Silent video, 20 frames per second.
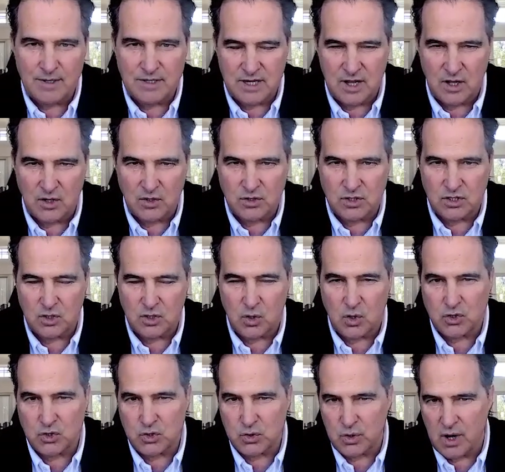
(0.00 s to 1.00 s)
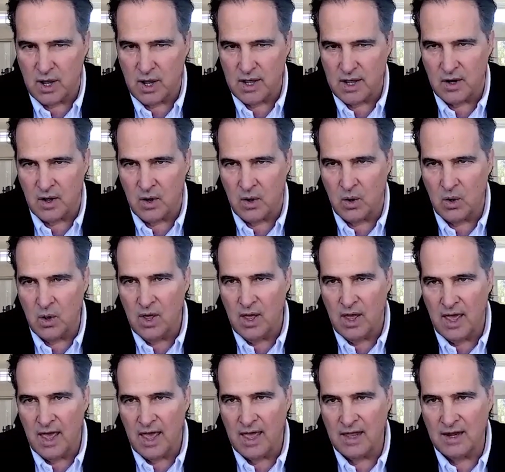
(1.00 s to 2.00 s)
beta, gamma, delta tocotrienol
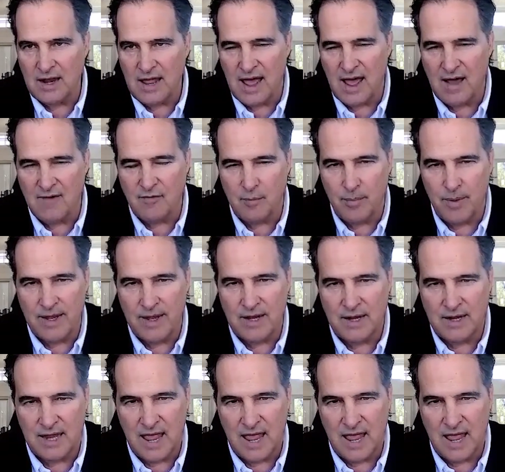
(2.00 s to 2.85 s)
and alpha, beta,